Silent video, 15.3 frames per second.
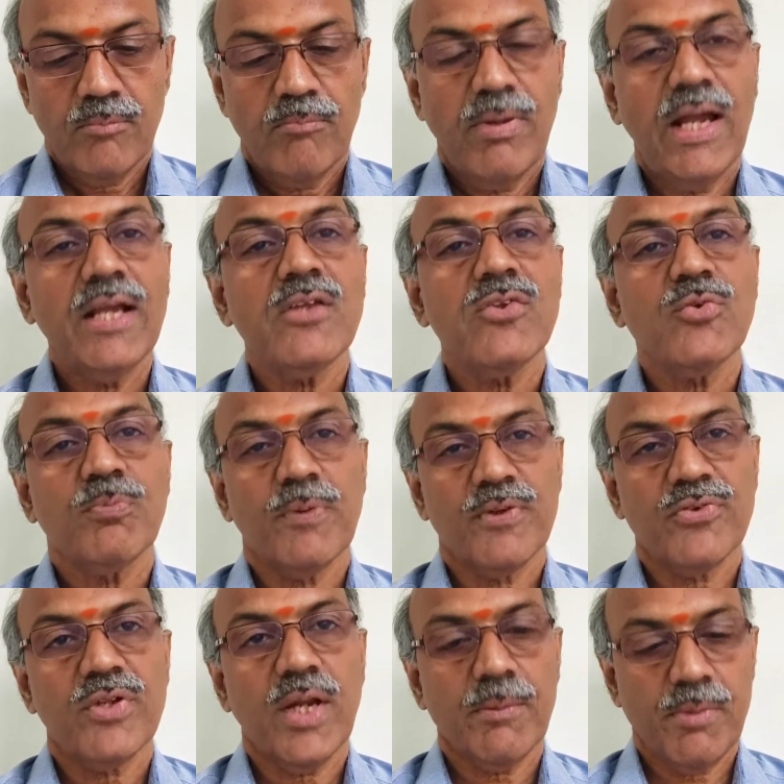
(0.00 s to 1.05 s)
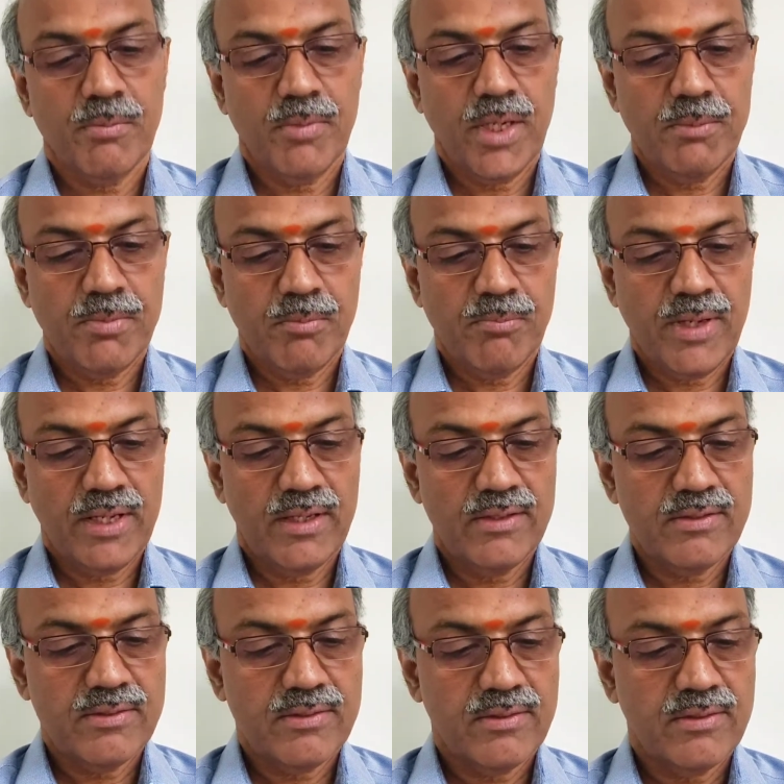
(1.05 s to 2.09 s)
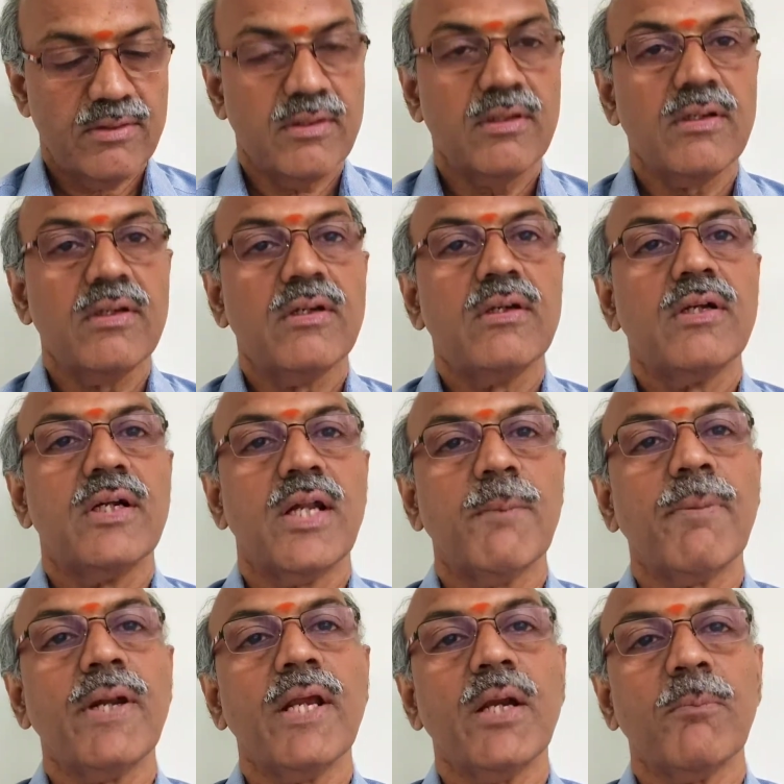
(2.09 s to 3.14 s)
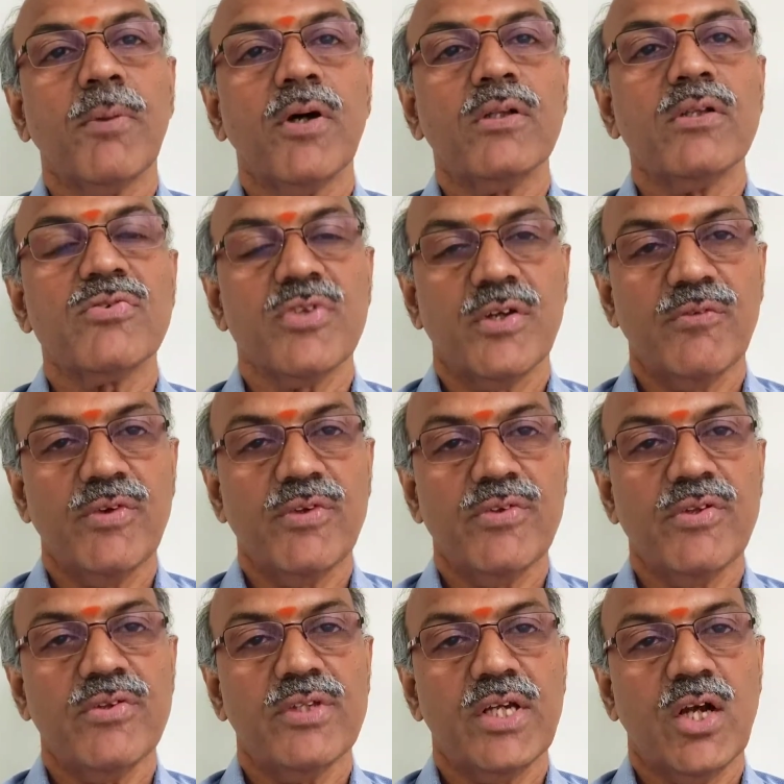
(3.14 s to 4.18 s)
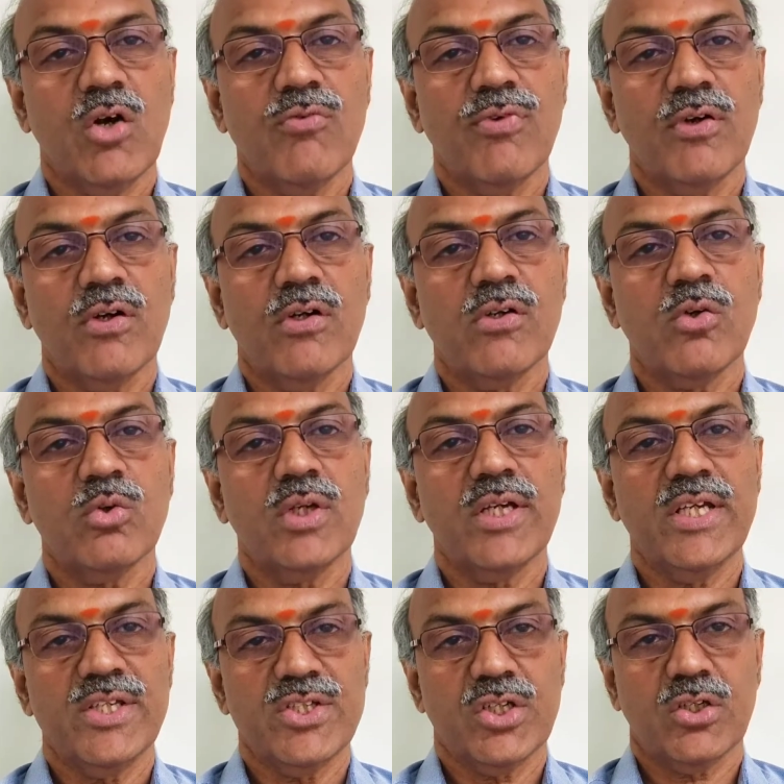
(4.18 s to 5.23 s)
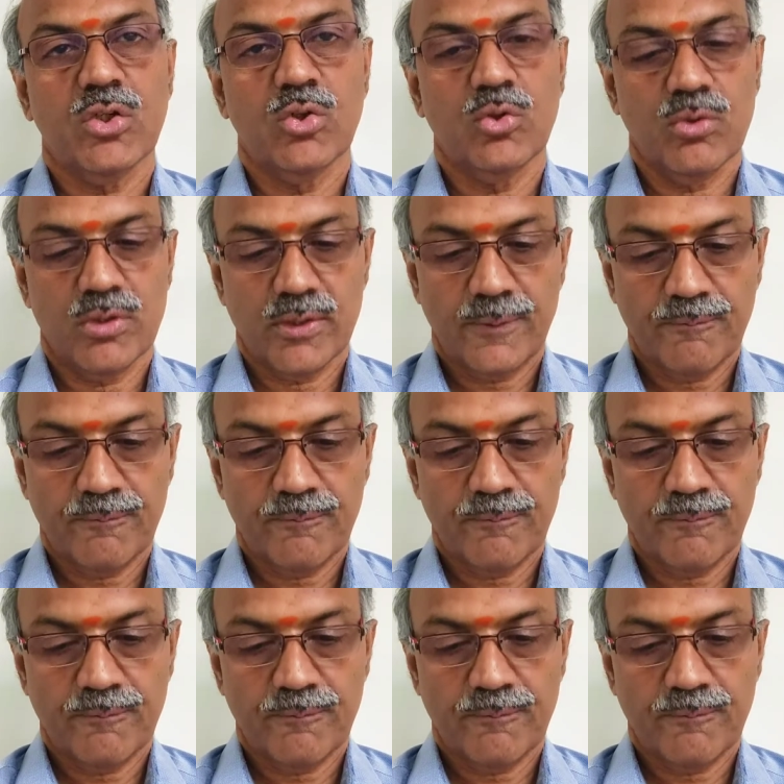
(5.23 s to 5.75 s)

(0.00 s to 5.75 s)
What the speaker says: Banks prescribe a minimum balance depending upon the services they offer onto each account.